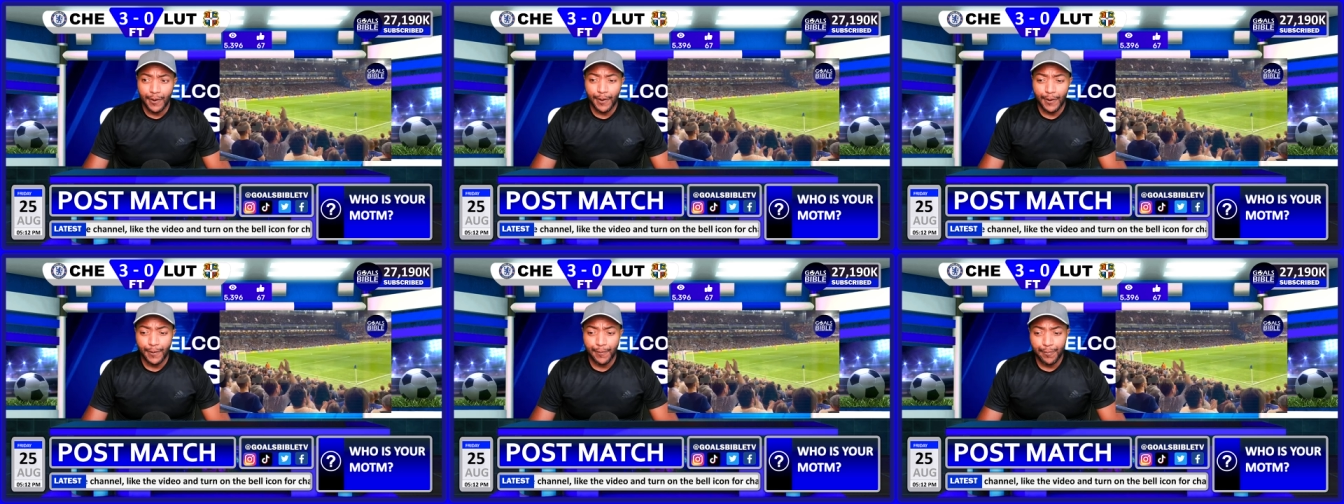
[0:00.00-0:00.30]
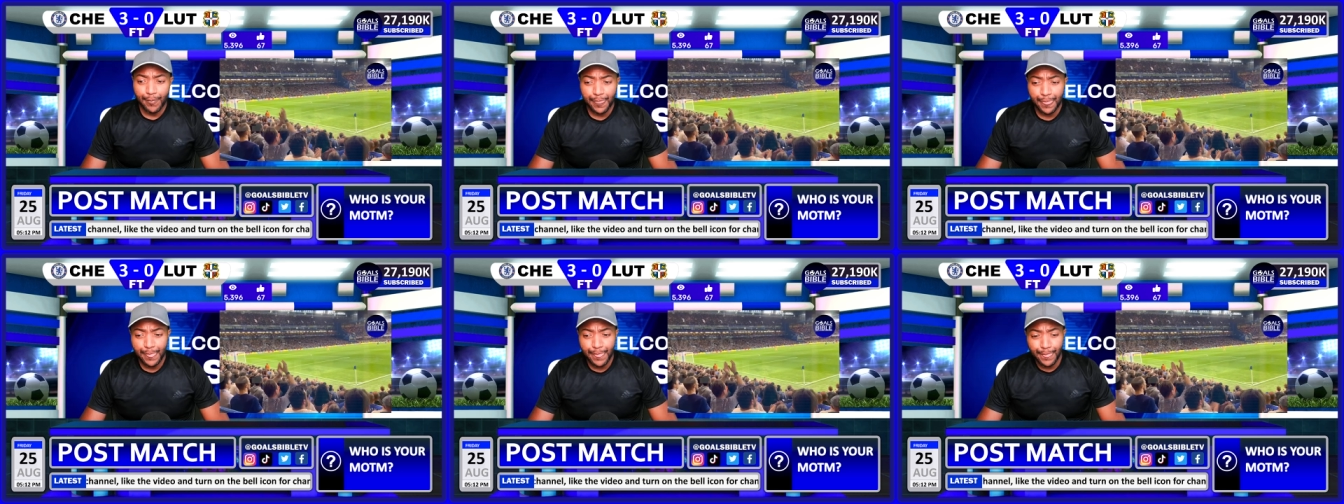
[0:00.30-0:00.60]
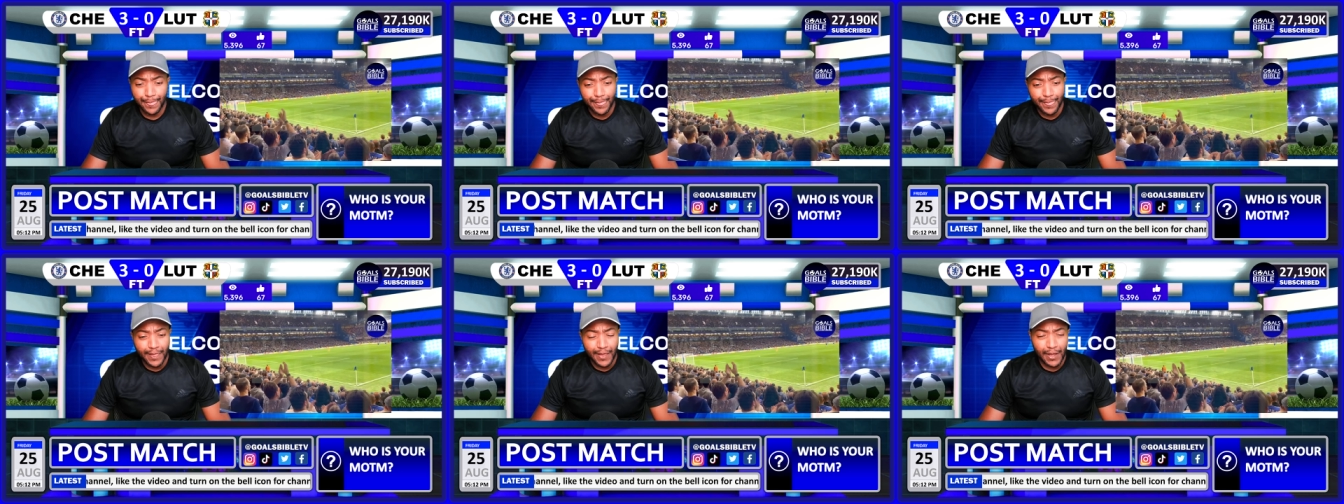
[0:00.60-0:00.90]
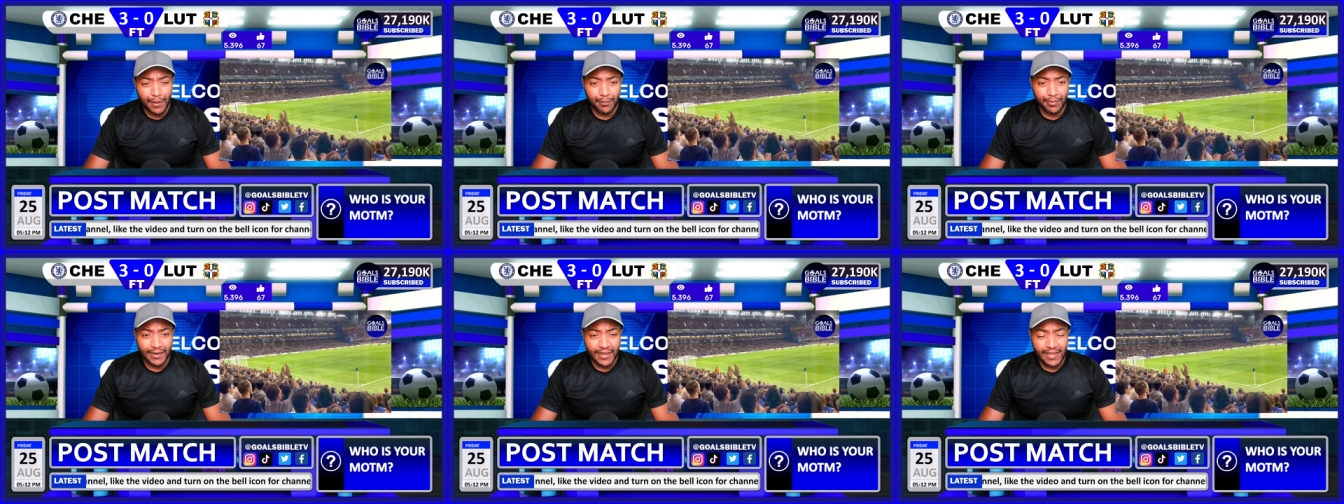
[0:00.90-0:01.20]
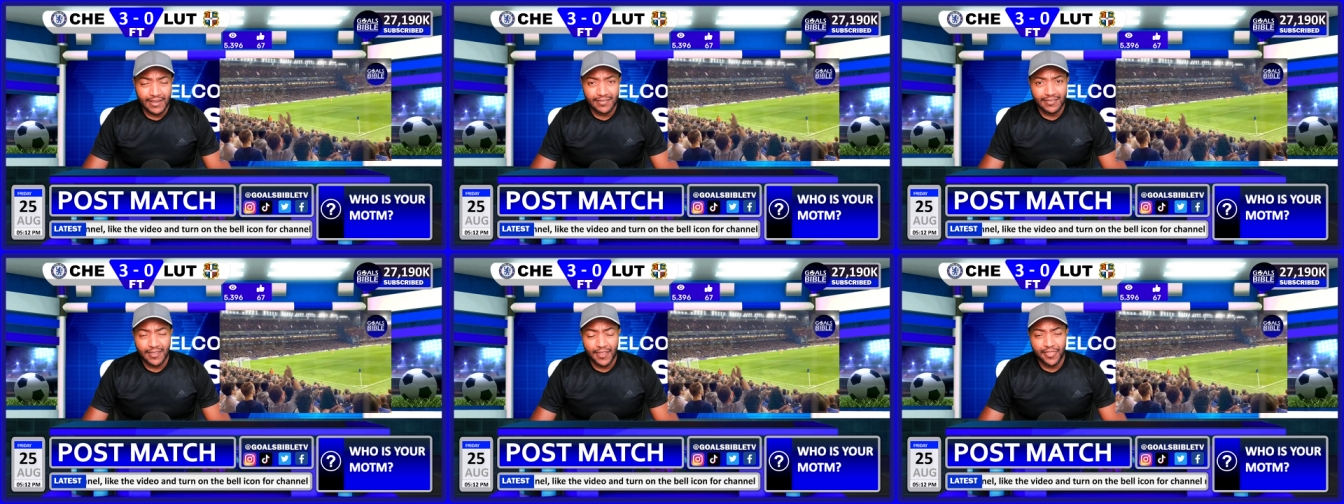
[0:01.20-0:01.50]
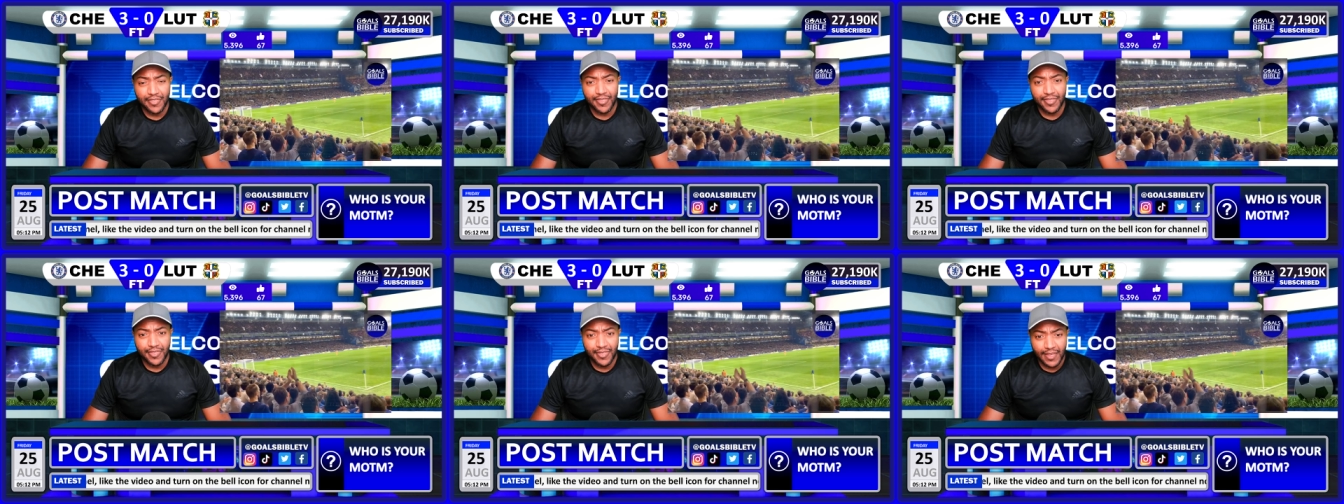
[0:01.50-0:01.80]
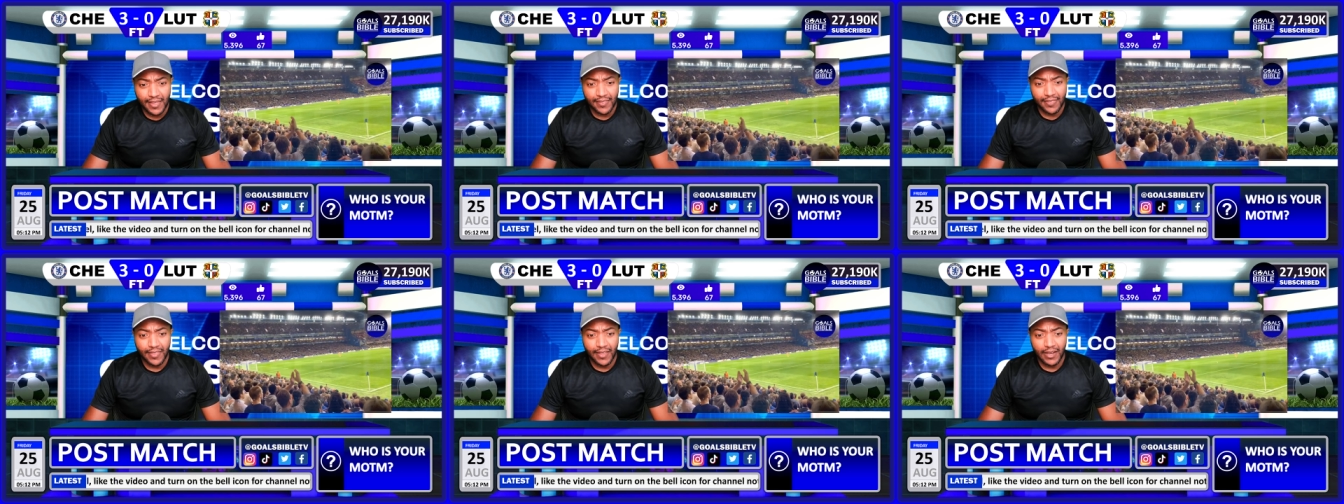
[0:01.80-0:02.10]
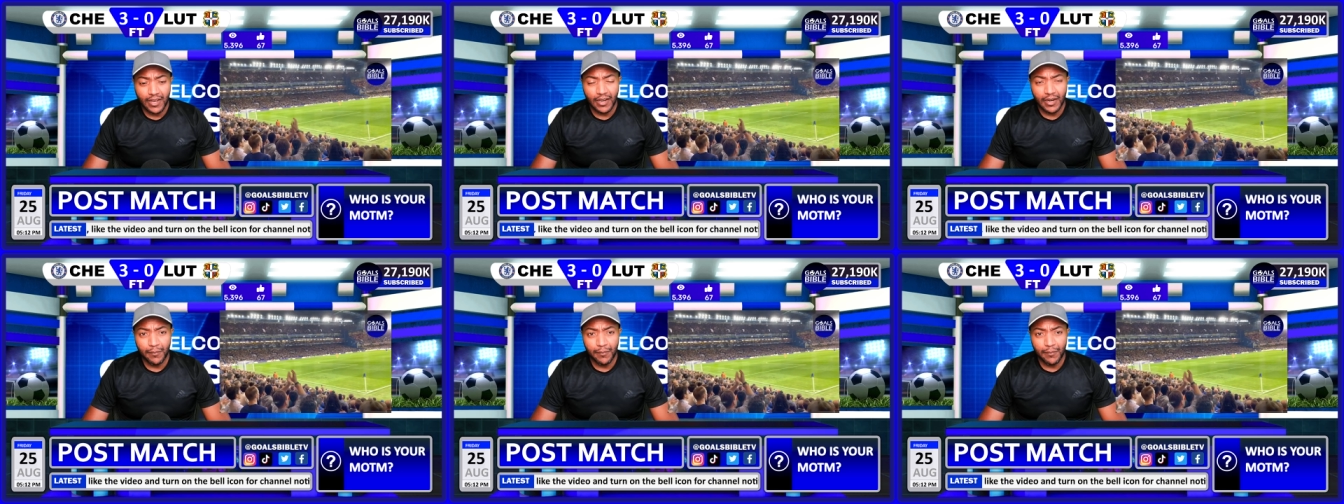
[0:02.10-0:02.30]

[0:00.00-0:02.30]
Uh, up next, I think they're